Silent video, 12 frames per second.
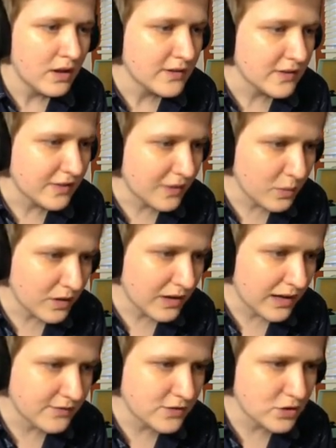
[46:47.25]
because I think we're going to
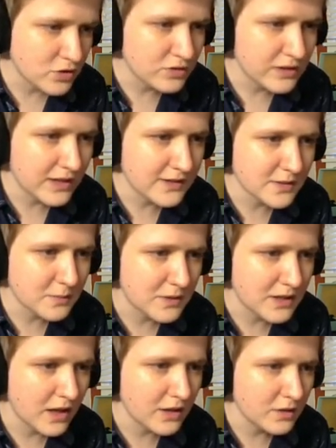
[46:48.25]
have to create some of
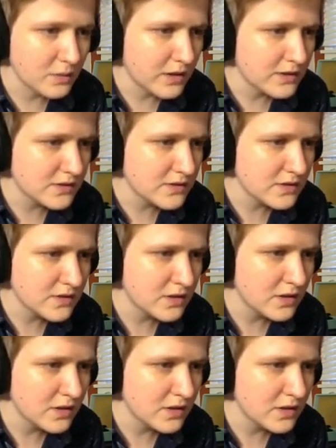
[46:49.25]
the other ones.